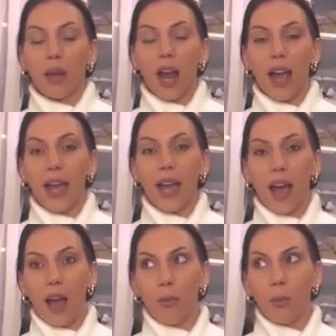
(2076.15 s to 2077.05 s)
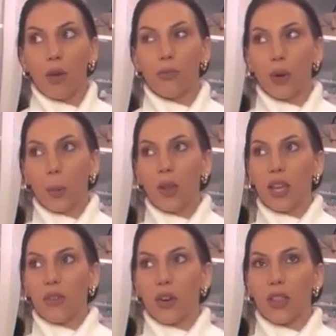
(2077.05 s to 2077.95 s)
but I'm a firm
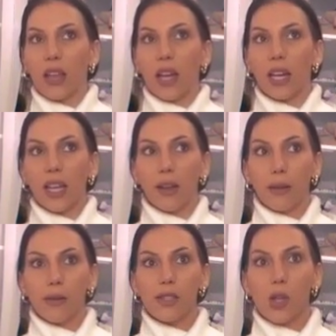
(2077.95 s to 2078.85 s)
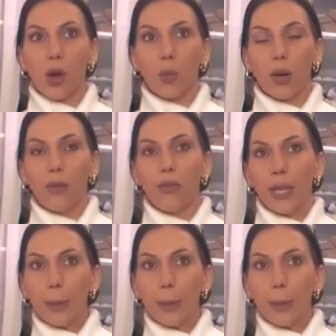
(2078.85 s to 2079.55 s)
believer that heels are one of